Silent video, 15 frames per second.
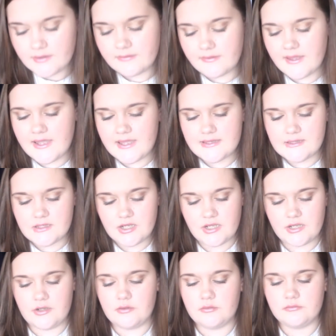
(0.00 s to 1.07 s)
These
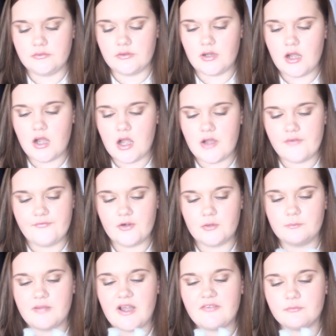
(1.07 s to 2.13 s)
two are
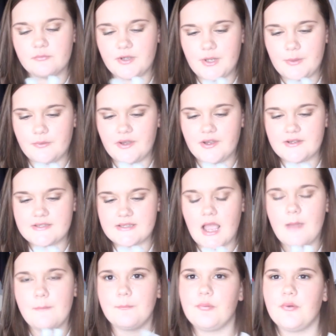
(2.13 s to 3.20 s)
from Bath and Body Works.
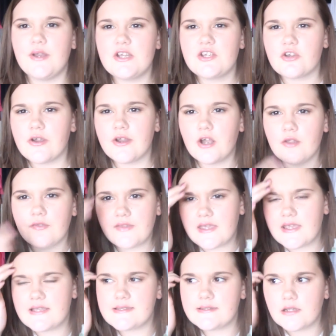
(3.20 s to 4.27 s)
I'm pretty sure I got
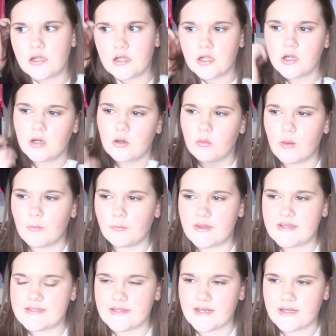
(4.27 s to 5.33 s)
these when
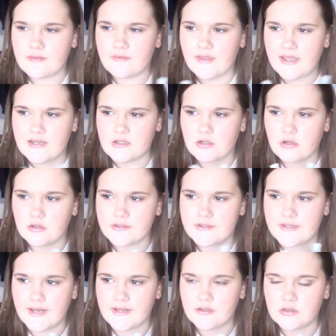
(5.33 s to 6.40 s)
we stayed in the
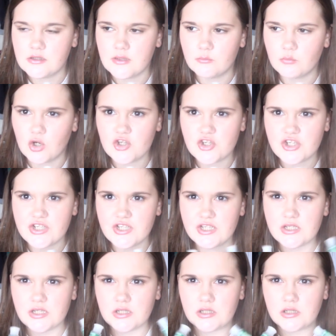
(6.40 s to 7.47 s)
Intercontinental in
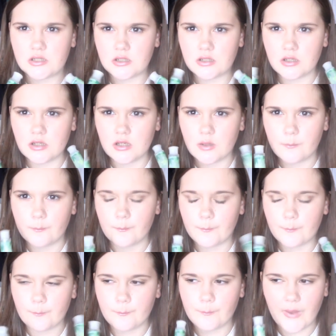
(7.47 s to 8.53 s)
Washington.
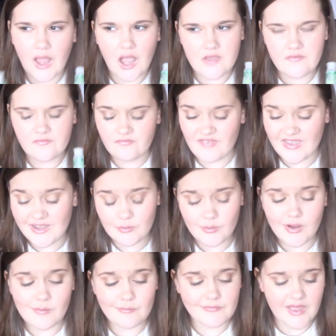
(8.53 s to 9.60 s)
I think we
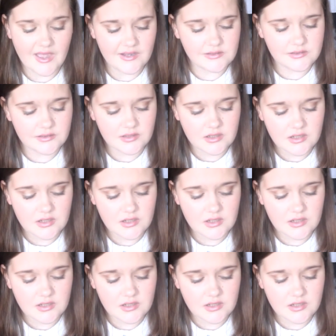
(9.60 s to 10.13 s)
got them then.